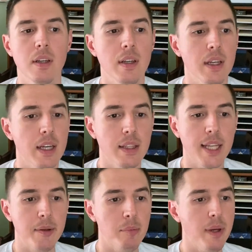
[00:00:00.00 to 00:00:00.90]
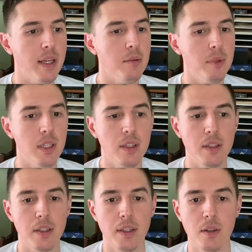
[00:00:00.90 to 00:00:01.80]
And they were paying
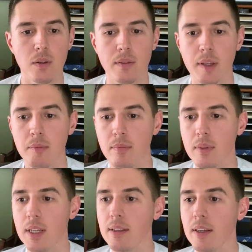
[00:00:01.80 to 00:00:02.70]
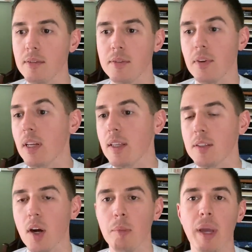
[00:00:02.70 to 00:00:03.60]
me, it's funny, they
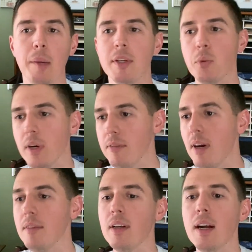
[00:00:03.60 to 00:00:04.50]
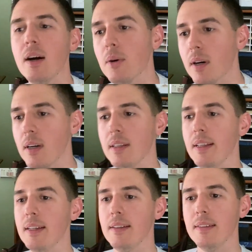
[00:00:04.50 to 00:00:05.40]
started paying me $25 an hour, and
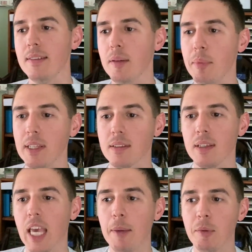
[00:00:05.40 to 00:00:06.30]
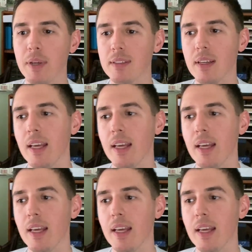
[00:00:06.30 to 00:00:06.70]
then they basically came to me and said,